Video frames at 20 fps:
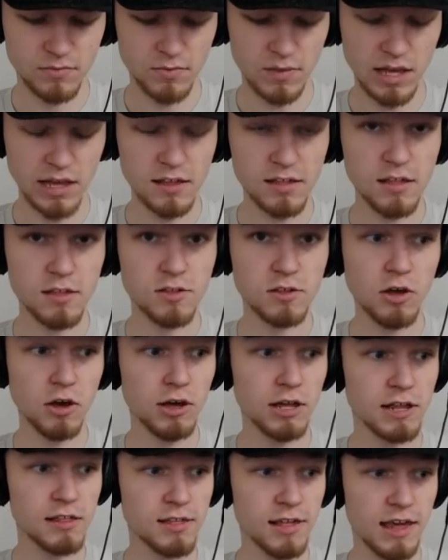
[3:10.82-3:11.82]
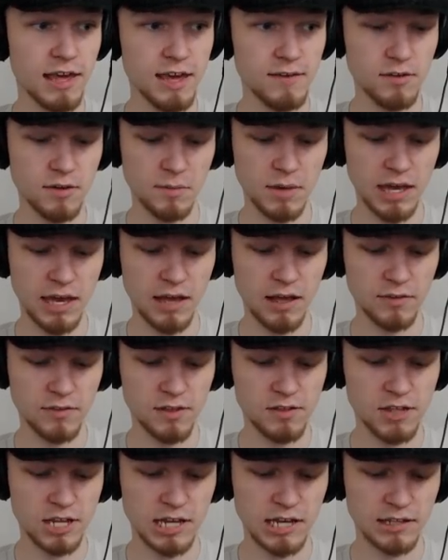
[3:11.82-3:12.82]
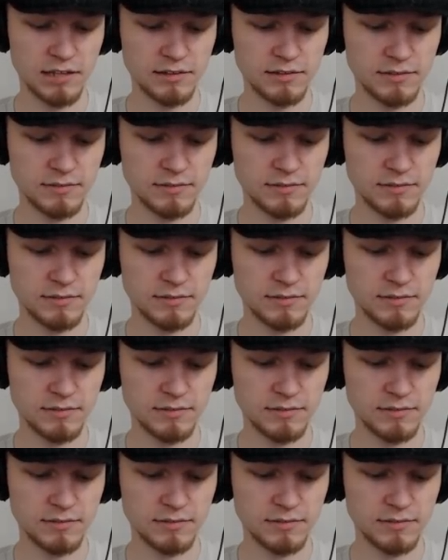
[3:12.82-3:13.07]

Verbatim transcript: Well, I guess it's good, it's like giving me health, isn't it?